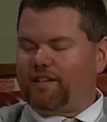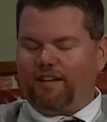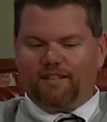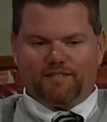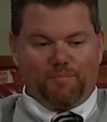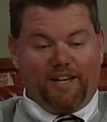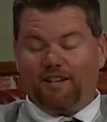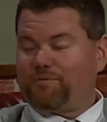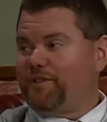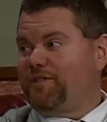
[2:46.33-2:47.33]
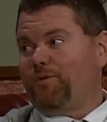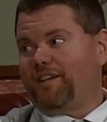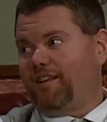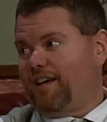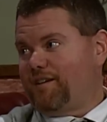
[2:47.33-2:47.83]
Uh, to be honest with you, it
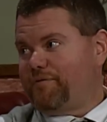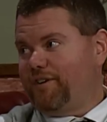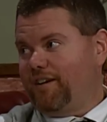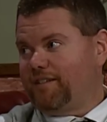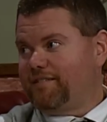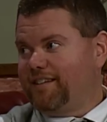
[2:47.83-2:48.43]
wasn't a lot of fun.